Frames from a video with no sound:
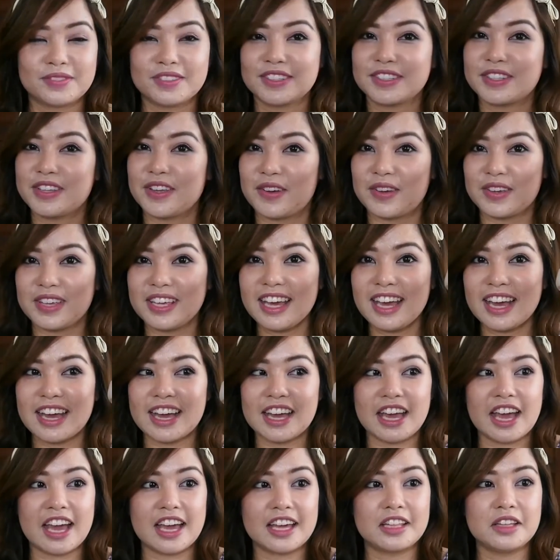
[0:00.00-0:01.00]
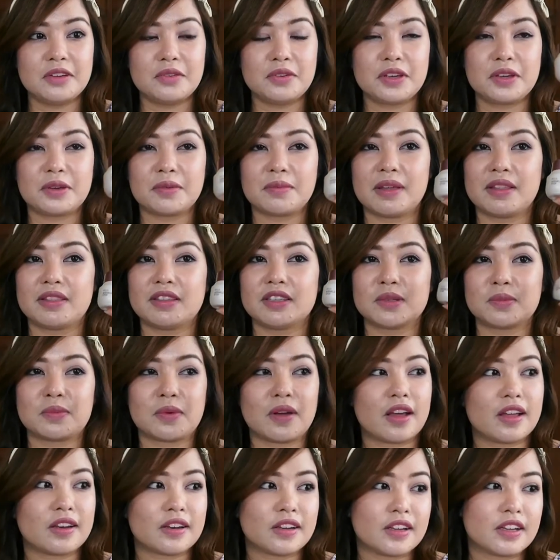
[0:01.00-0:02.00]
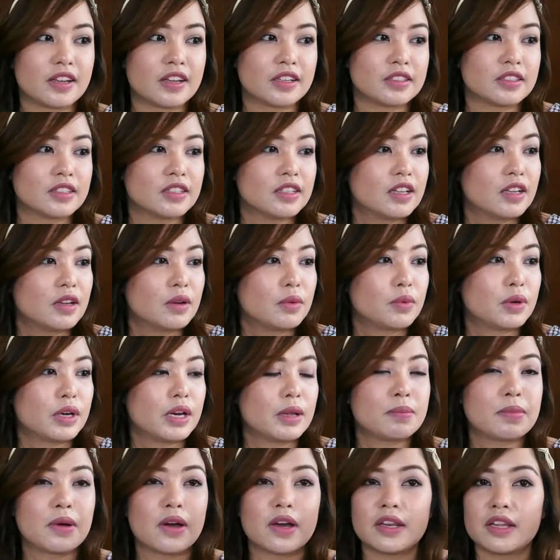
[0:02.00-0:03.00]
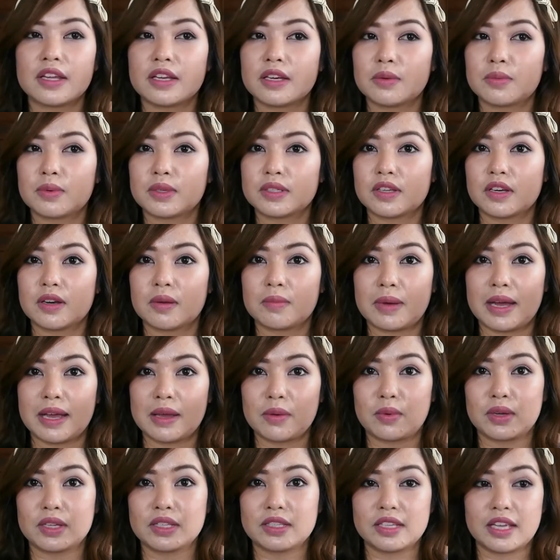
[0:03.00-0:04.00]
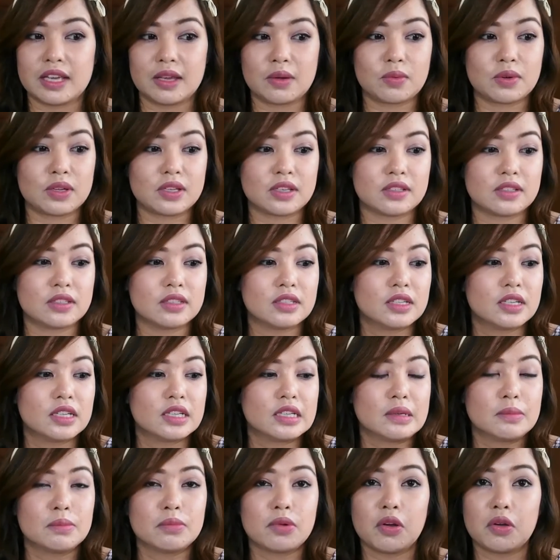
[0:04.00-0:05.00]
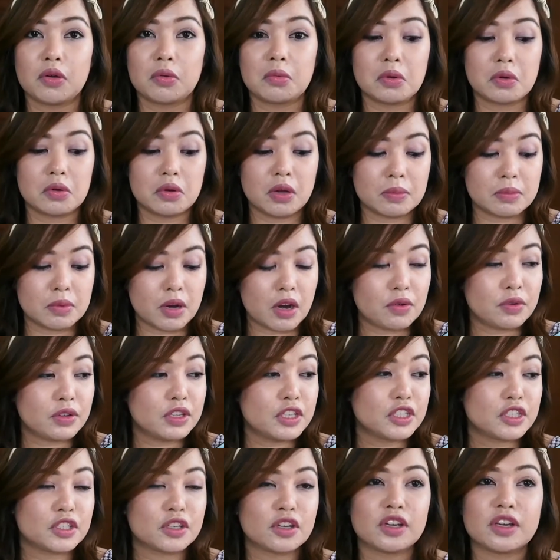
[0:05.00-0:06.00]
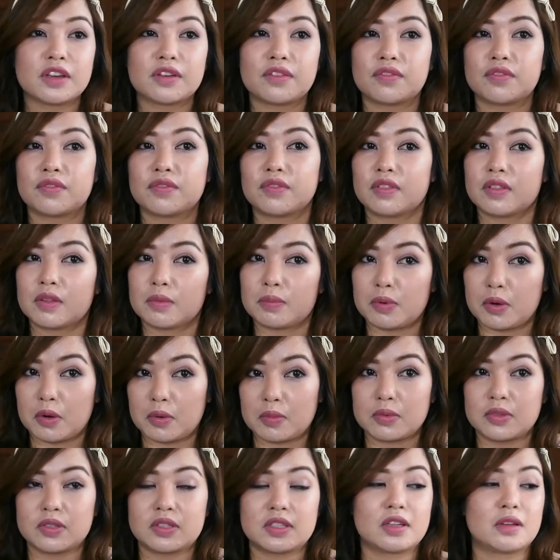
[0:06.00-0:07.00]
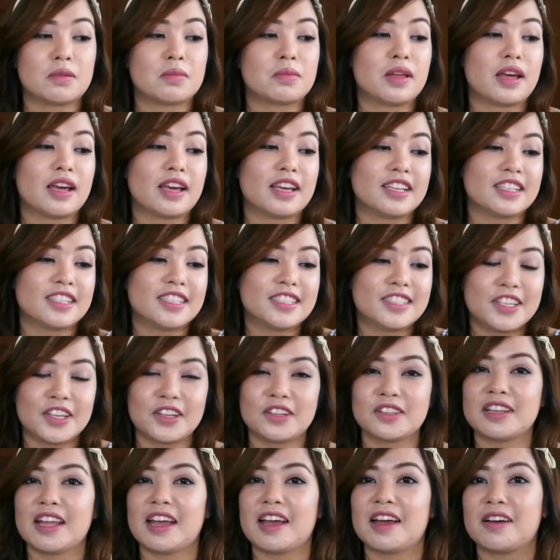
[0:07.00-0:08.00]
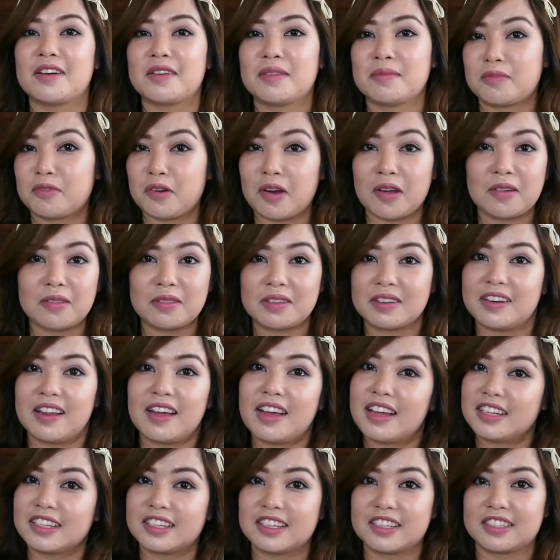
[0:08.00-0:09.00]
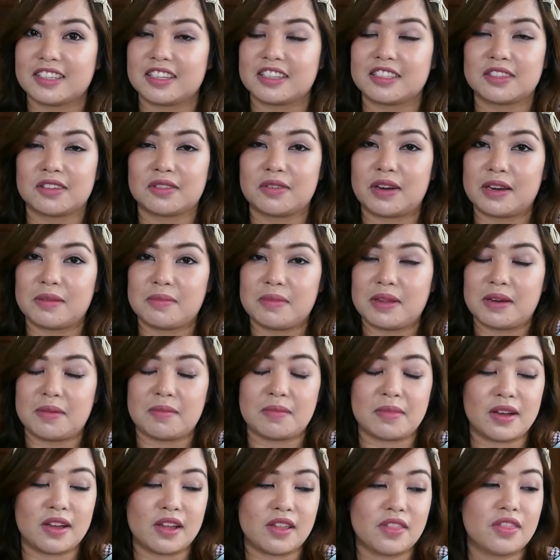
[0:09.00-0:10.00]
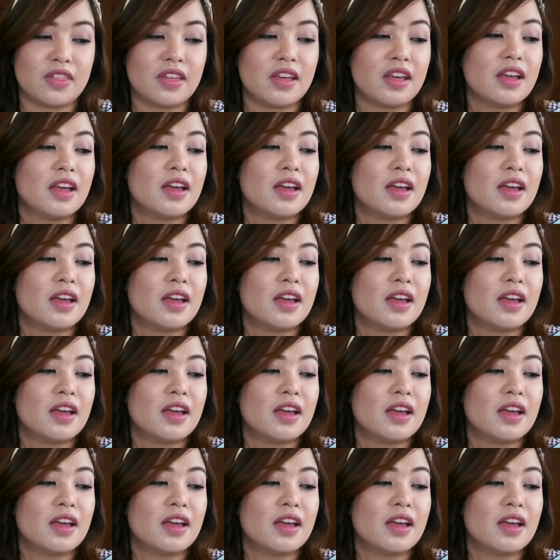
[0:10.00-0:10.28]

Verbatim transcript: So yeah, I highly recommend this product. When I bought it, it was in a buy one, take one promo. I'm not really sure if the promo still applies till now. Probably not because it's already been a month.